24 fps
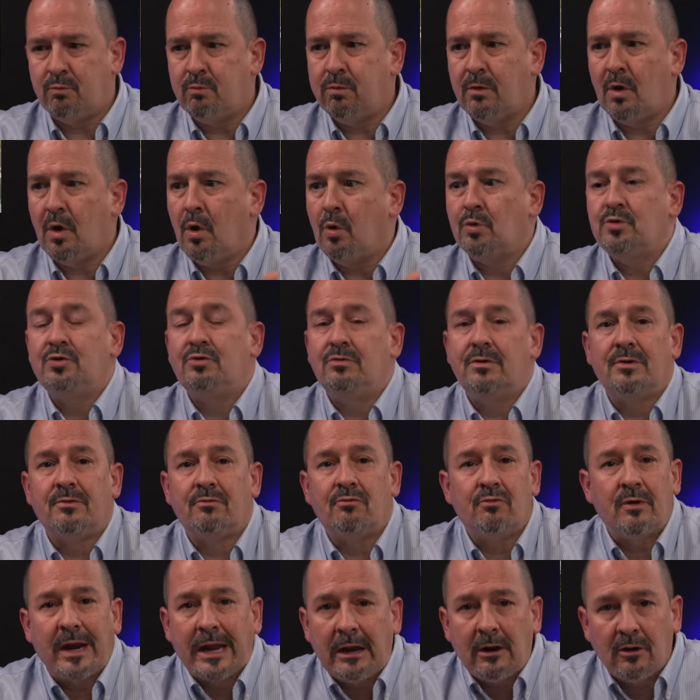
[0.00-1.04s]
go to a
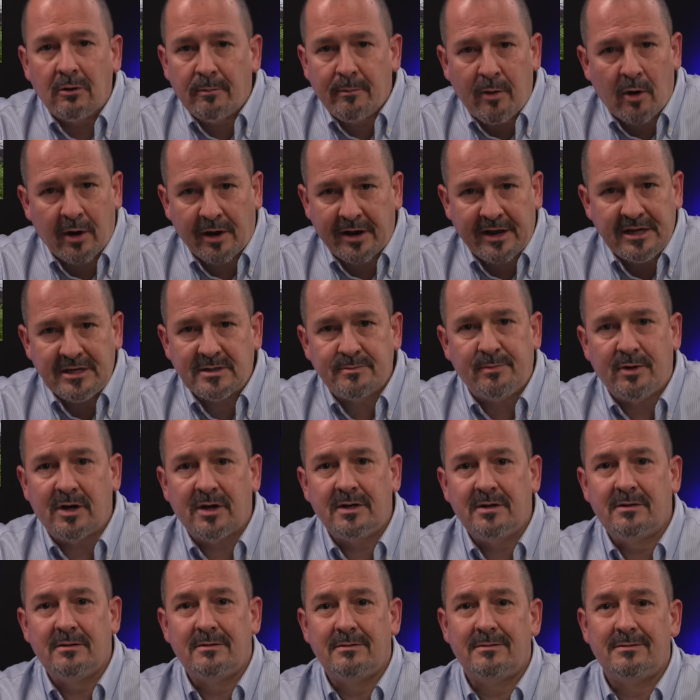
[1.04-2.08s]
regular parking spot?
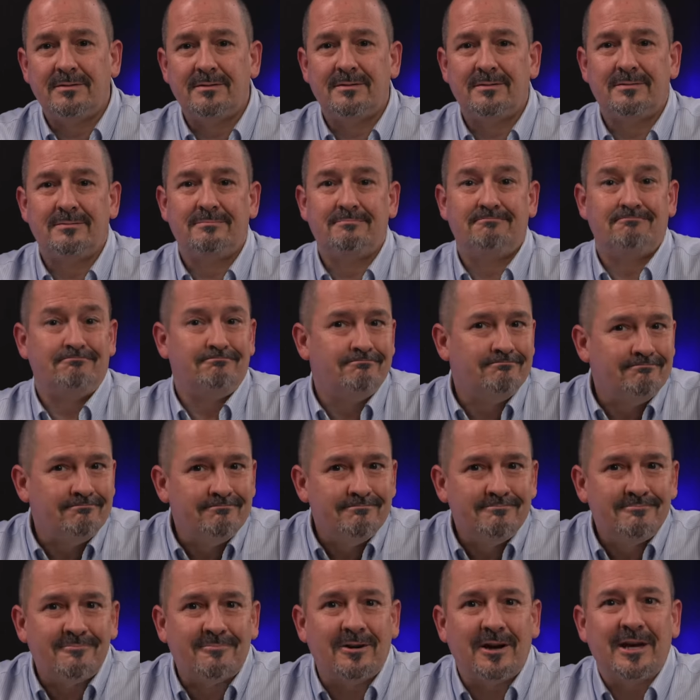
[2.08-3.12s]

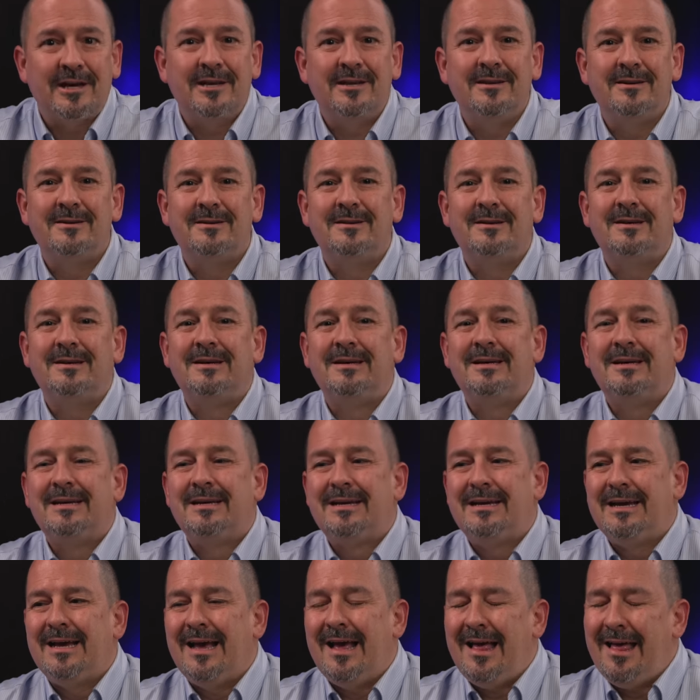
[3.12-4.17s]
Right?
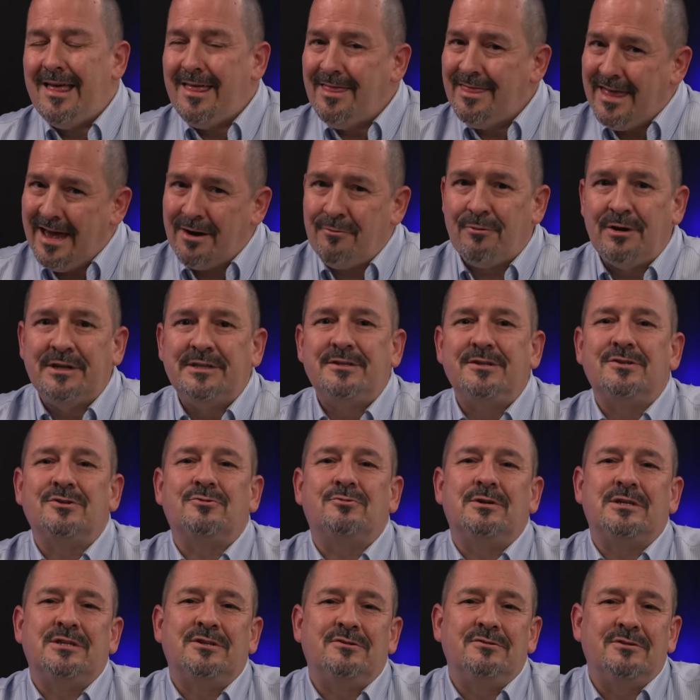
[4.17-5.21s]
That raises
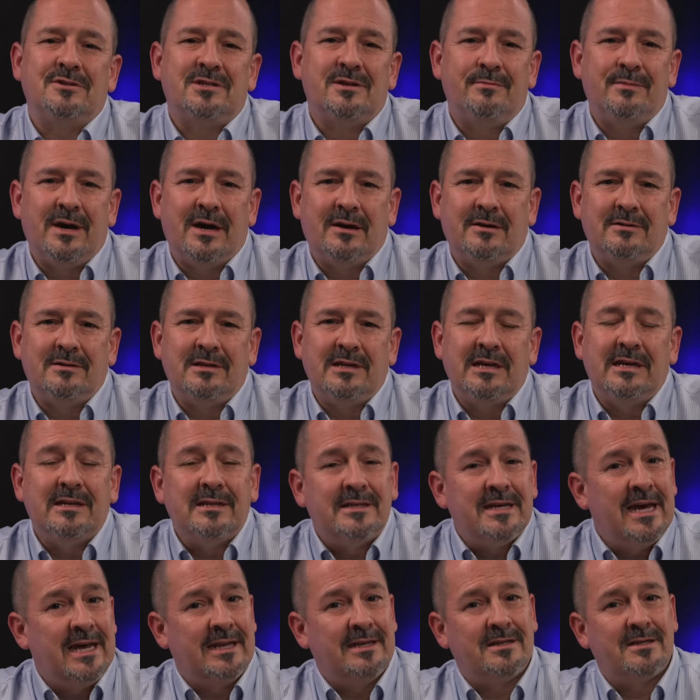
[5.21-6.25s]
questions about the
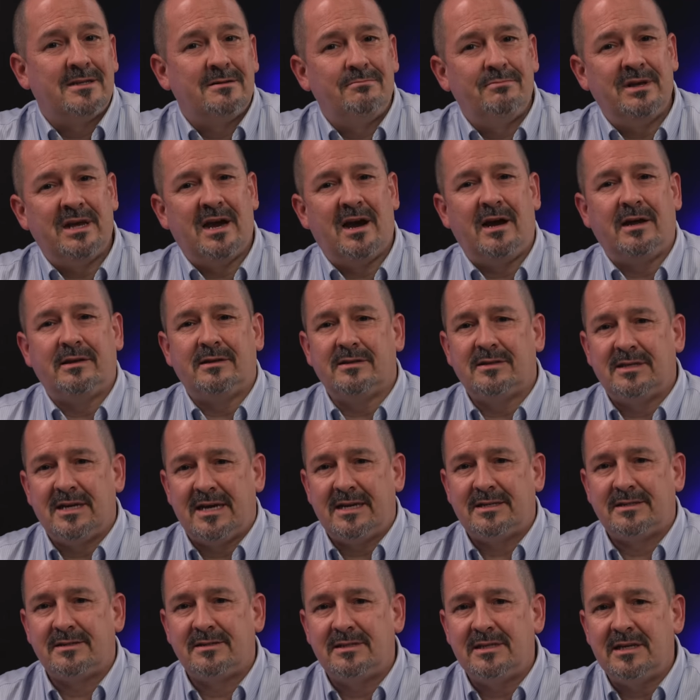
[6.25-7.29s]
intent behind the
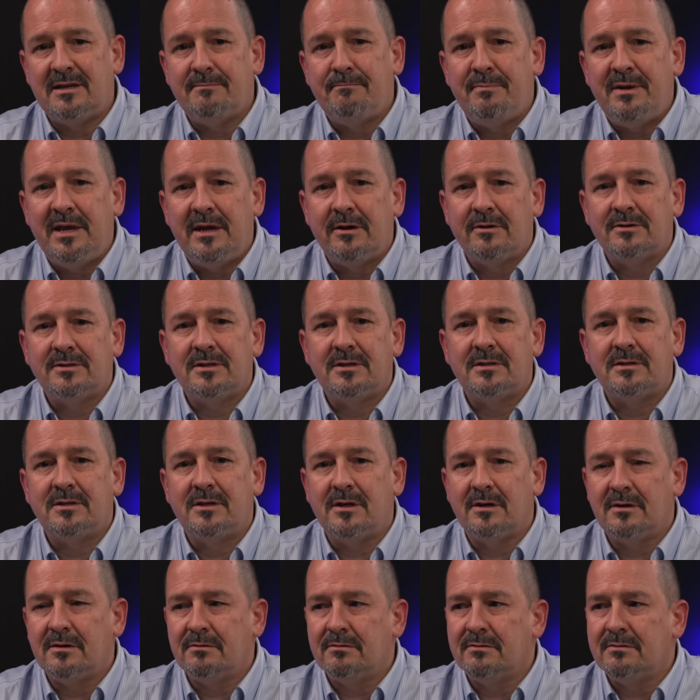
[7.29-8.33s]
test. It appears as
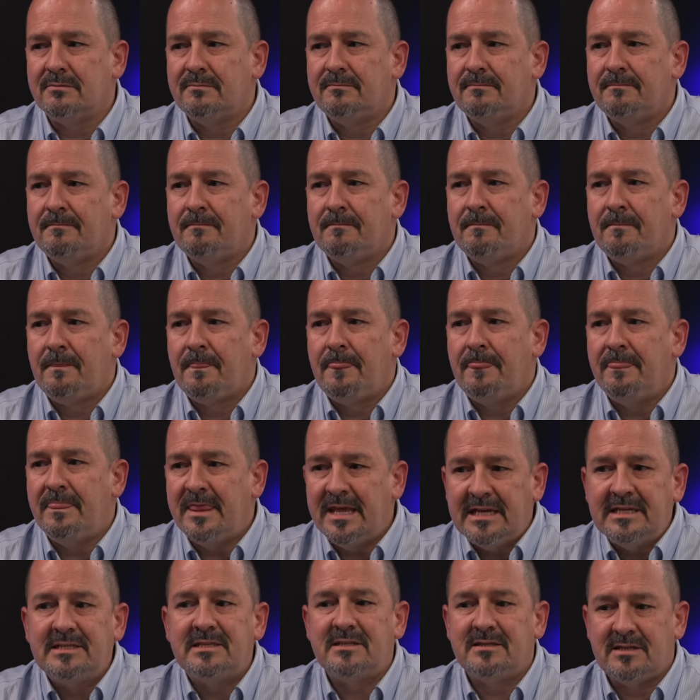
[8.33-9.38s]
though
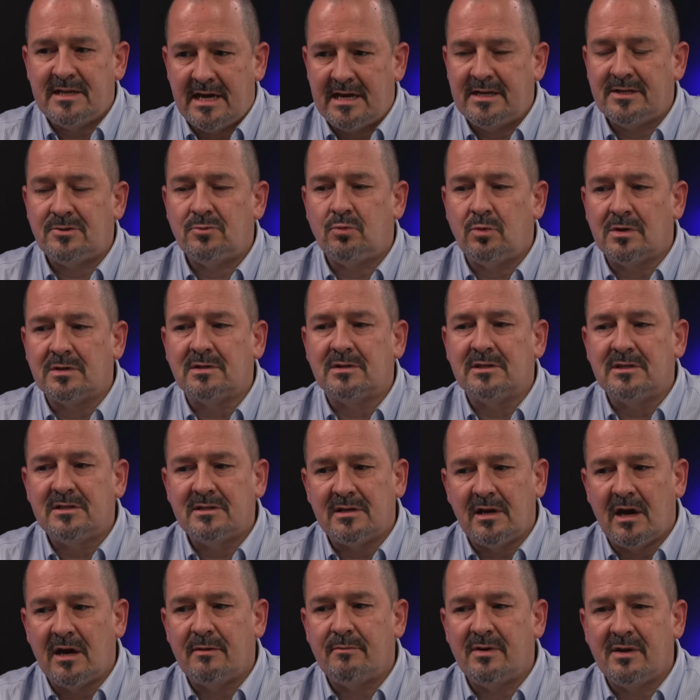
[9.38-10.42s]
this test was
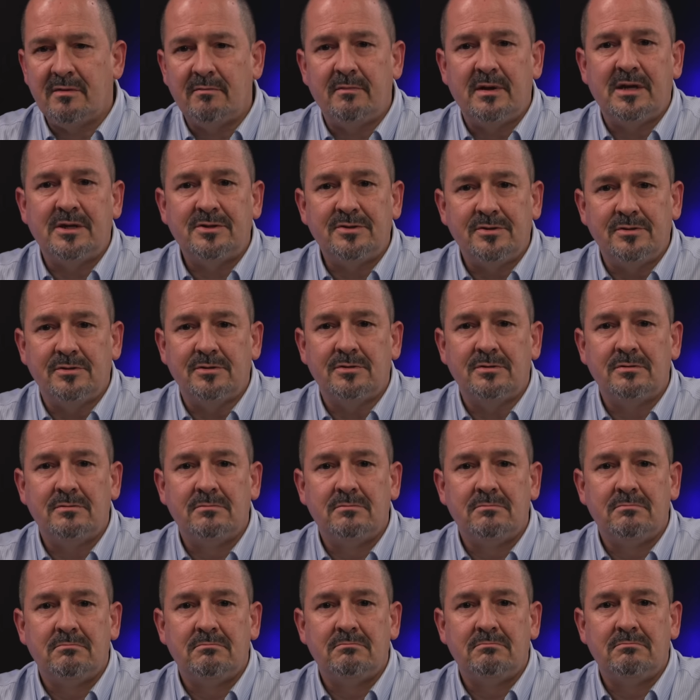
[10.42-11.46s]
designed by Ms. Yoon
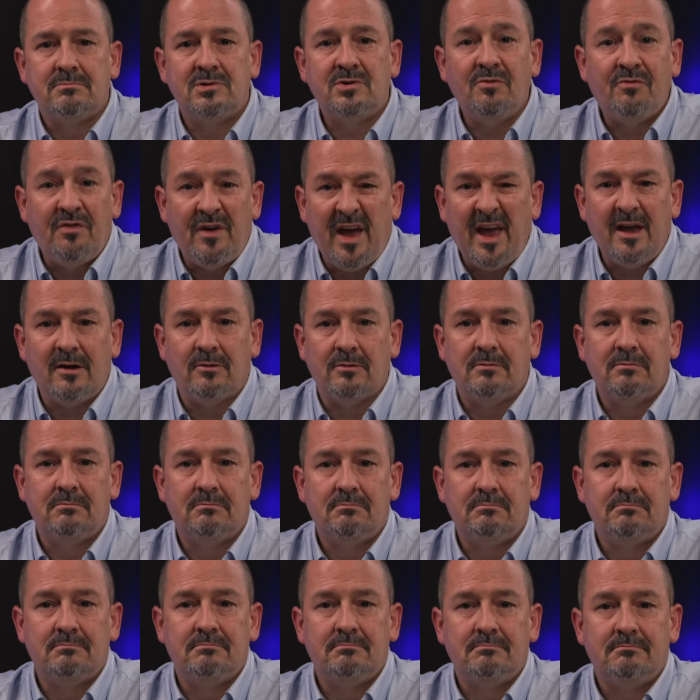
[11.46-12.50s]
to fail.
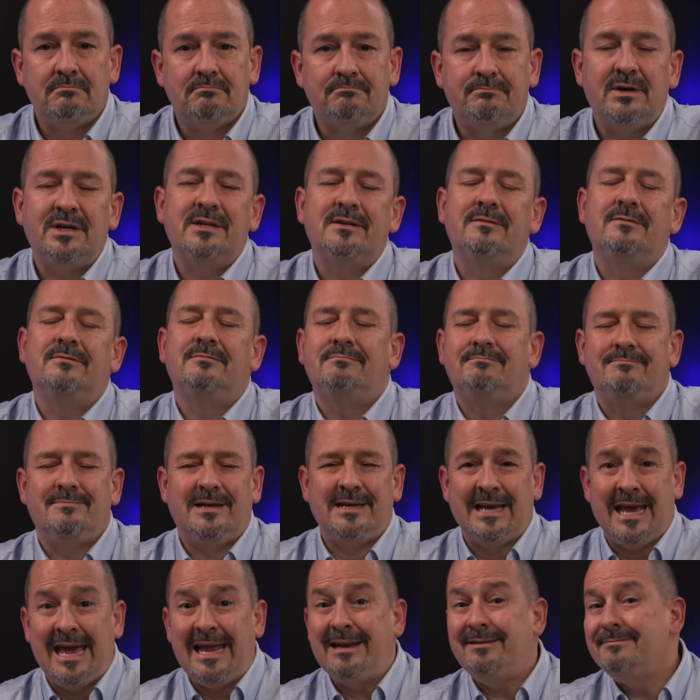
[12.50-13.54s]
But
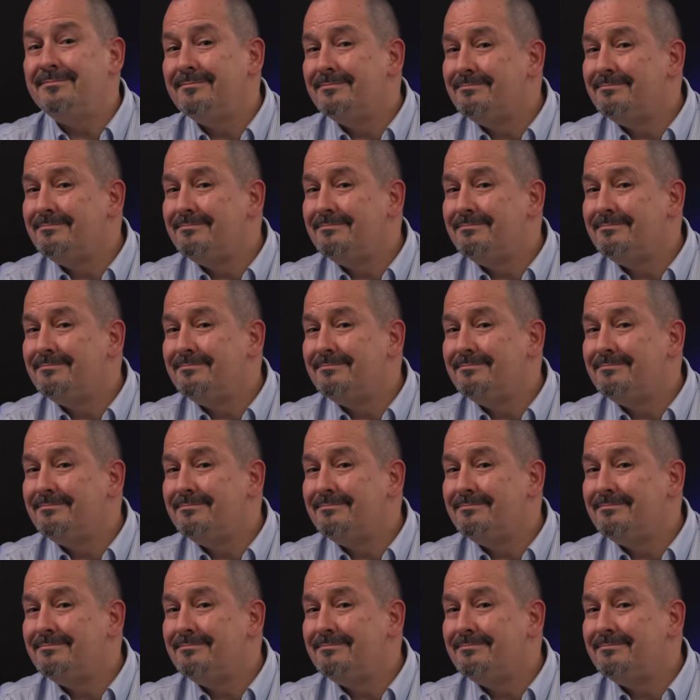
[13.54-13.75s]
again,